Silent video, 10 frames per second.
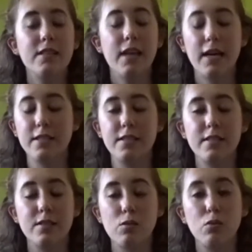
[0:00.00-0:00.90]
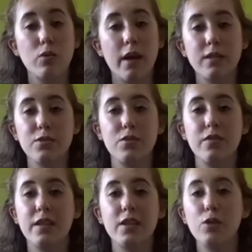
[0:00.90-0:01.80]
tests and all that sort of
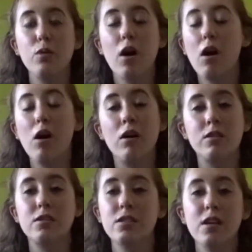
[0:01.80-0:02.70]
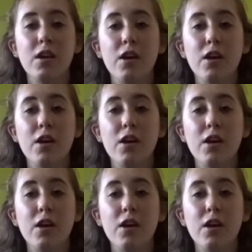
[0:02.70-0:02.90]
thing. You can't.